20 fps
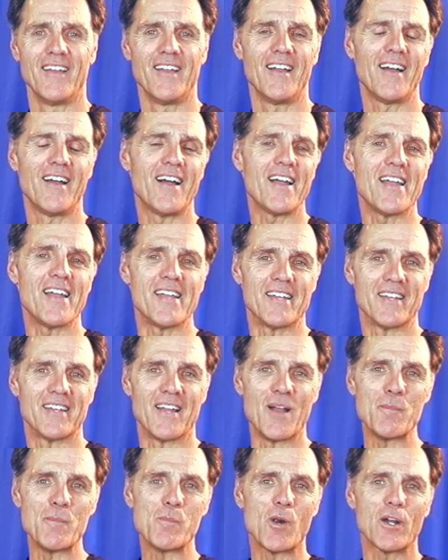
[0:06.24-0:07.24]
Hi,
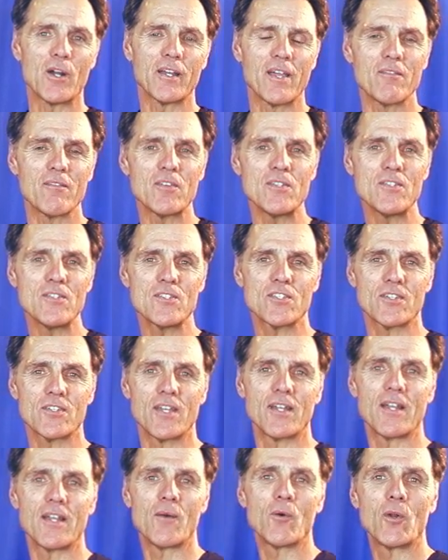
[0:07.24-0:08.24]
I'm Mark Evans,
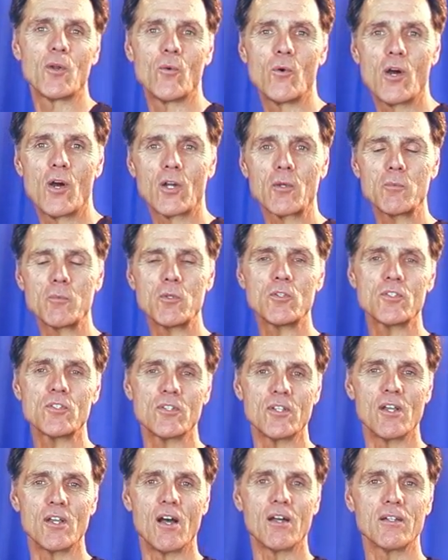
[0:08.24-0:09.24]
and I want to welcome you to
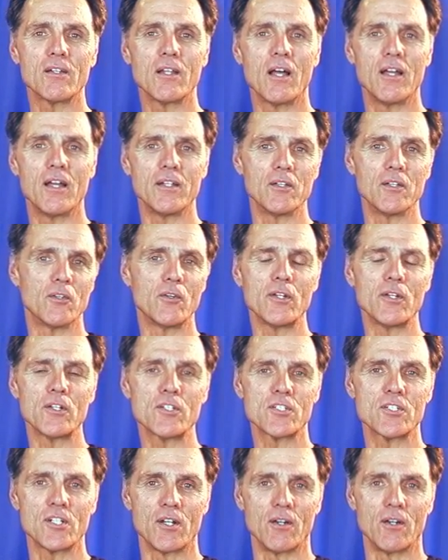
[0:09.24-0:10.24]
the Online Learning
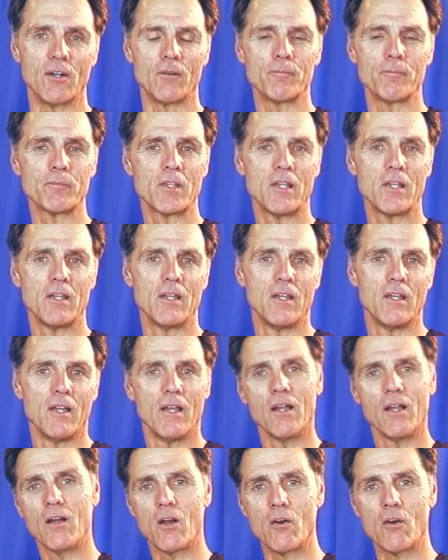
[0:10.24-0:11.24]
Center.
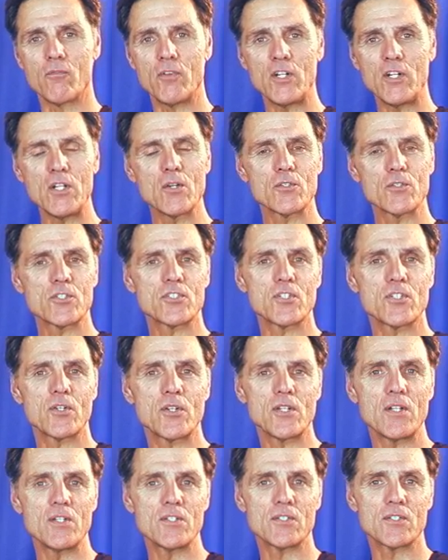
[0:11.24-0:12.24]
Our video
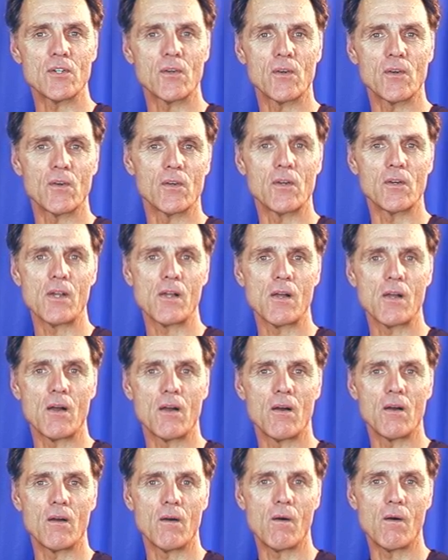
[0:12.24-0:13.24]
series are
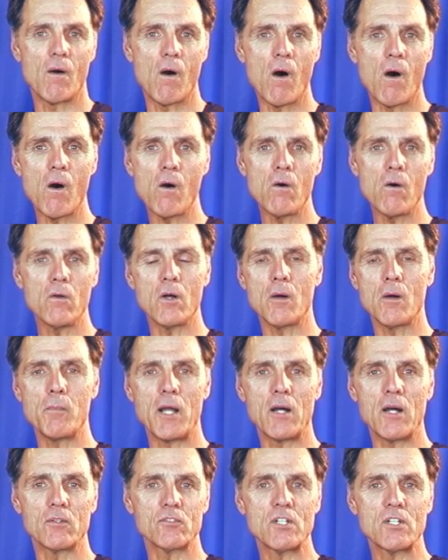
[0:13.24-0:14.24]
all
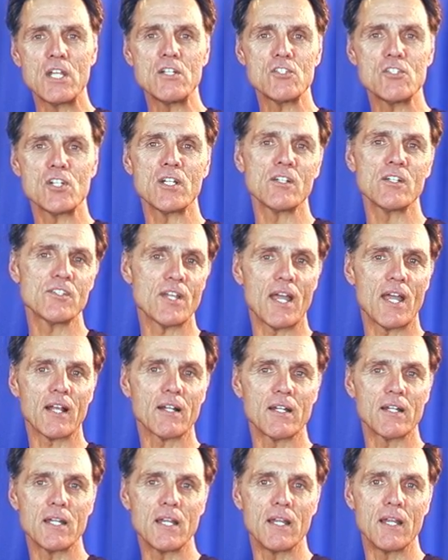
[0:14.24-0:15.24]
about teaching
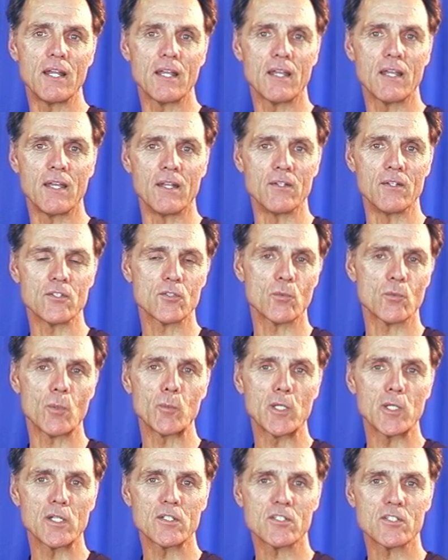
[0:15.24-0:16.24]
technique in
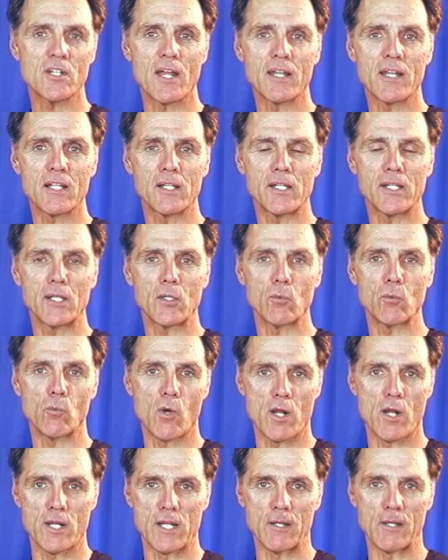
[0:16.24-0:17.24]
swimming, cycling, and
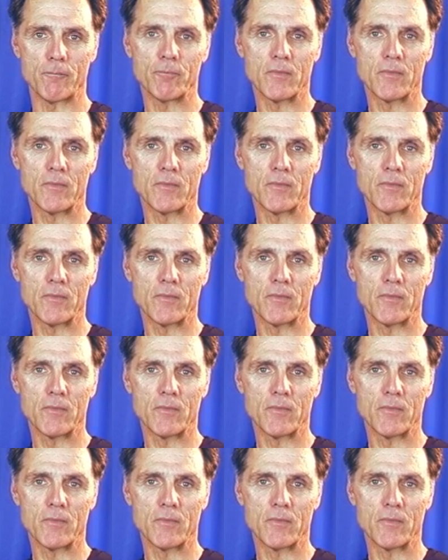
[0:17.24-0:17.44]
running.